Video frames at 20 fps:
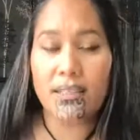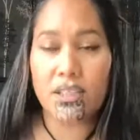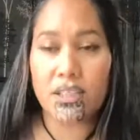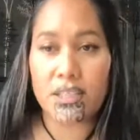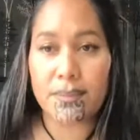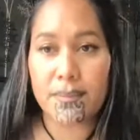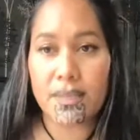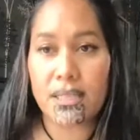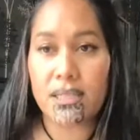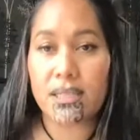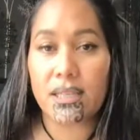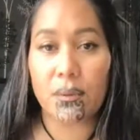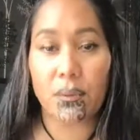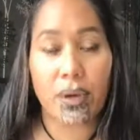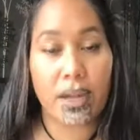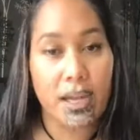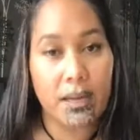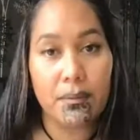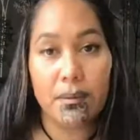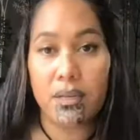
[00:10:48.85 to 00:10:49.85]
just means that
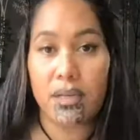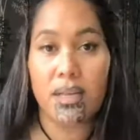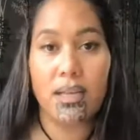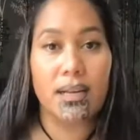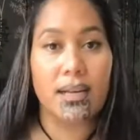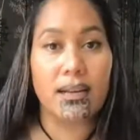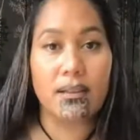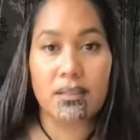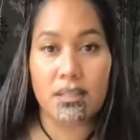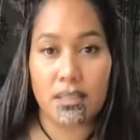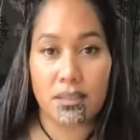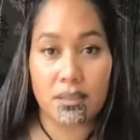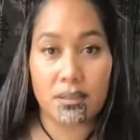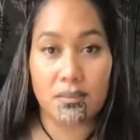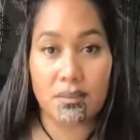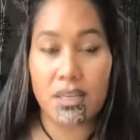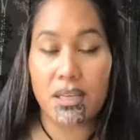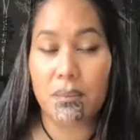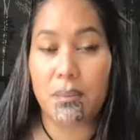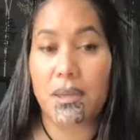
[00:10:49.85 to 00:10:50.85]
we're able to get out to as
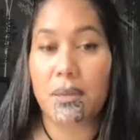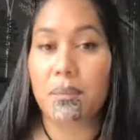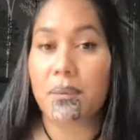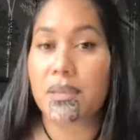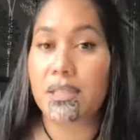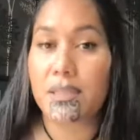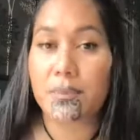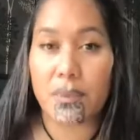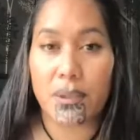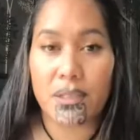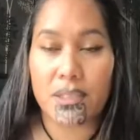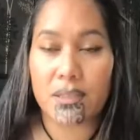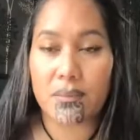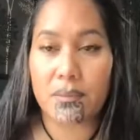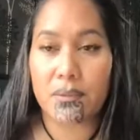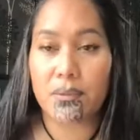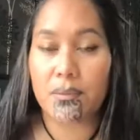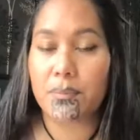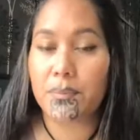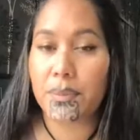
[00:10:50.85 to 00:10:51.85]
many people as possible.